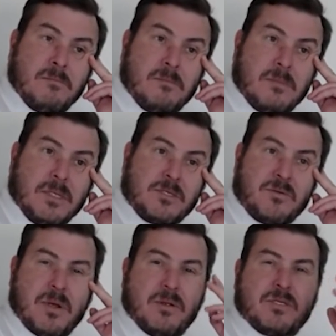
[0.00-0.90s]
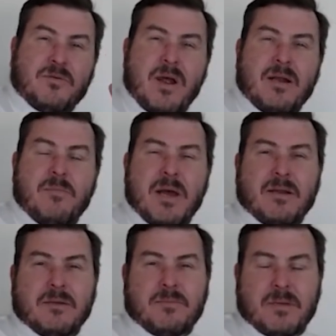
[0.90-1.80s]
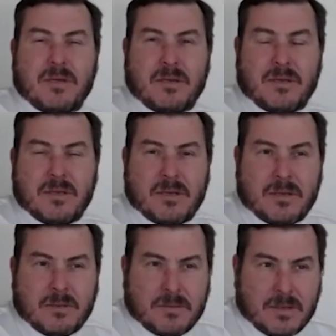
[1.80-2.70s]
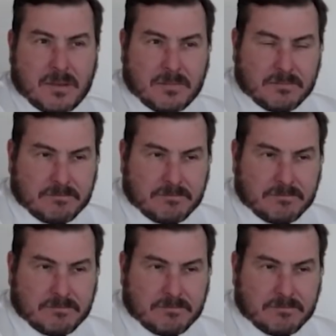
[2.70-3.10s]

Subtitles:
it's around about a